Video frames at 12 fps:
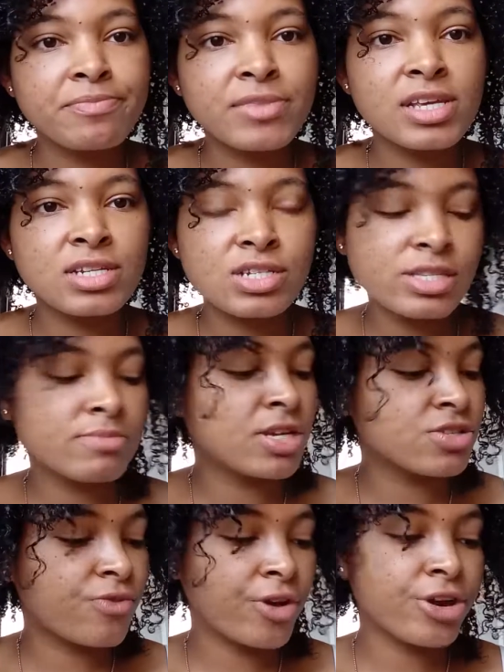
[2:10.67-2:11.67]
It just
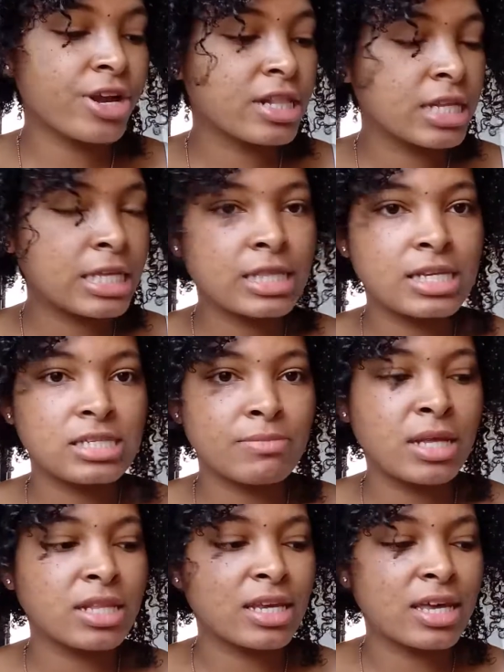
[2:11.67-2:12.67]
smells very cleanly
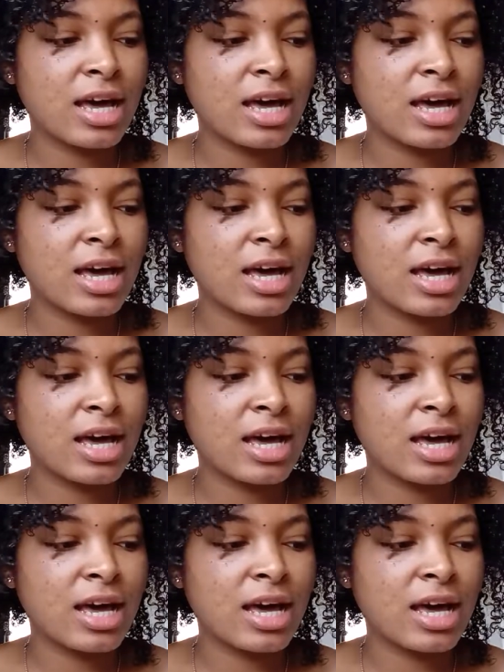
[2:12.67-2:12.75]
smelling.